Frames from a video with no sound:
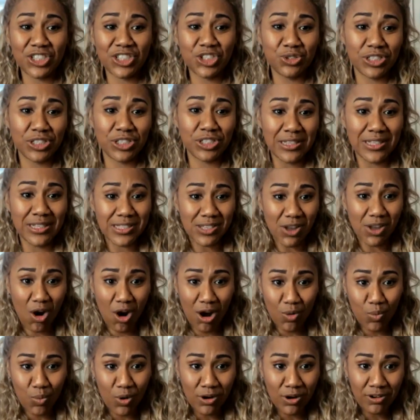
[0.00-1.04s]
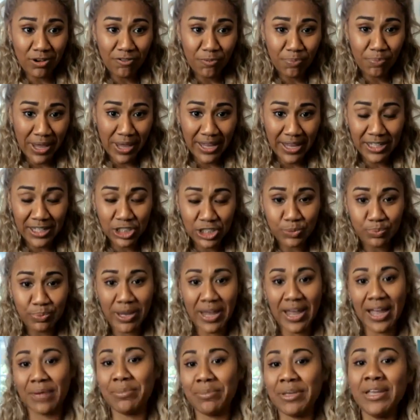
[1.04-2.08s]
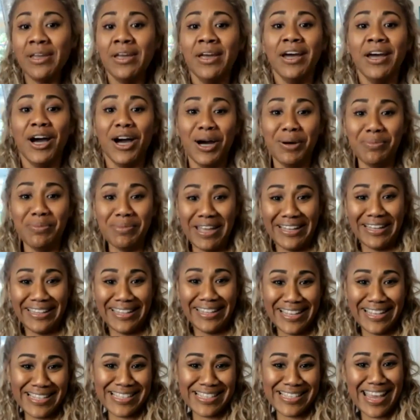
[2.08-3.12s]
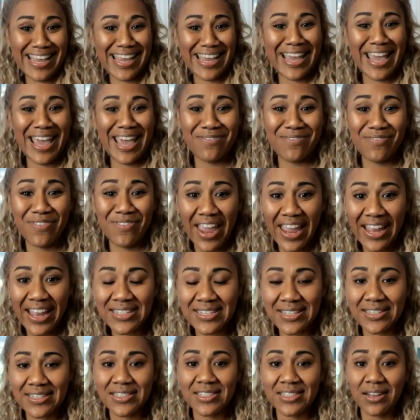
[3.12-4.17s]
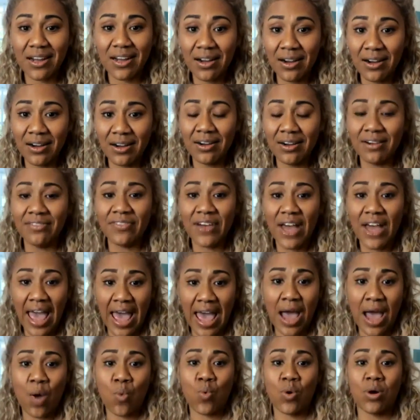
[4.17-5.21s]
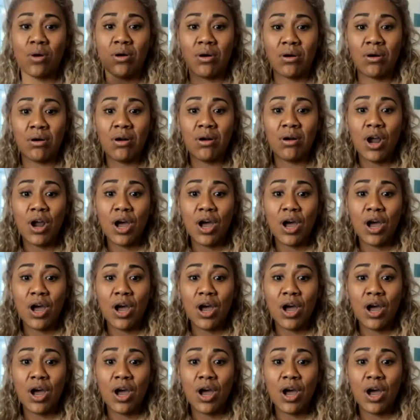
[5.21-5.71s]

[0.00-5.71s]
You see these artwork of Paige behind me, at least taking advantage of our